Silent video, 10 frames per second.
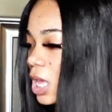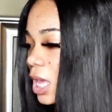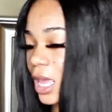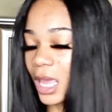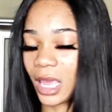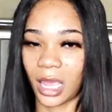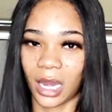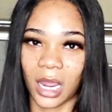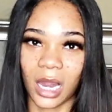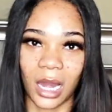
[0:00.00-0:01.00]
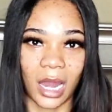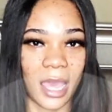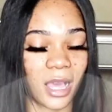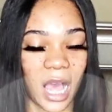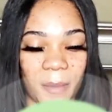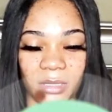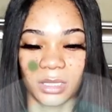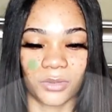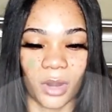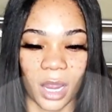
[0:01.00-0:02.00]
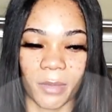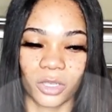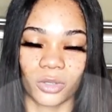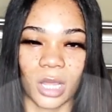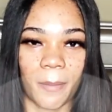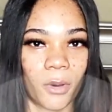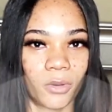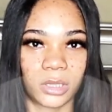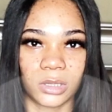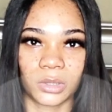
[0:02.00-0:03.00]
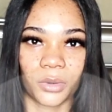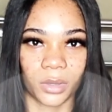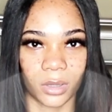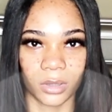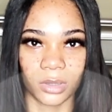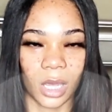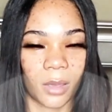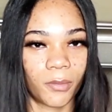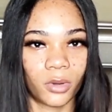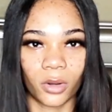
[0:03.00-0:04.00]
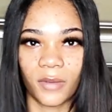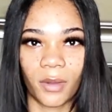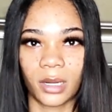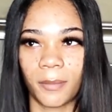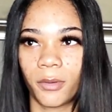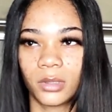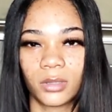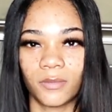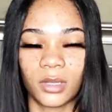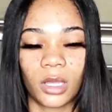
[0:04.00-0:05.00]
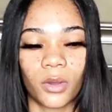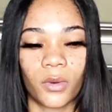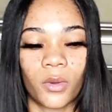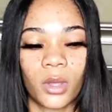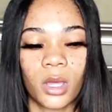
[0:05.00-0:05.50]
And like, comment, subscribe. Make sure y'all post is turned on so y'all get notified when I post a video.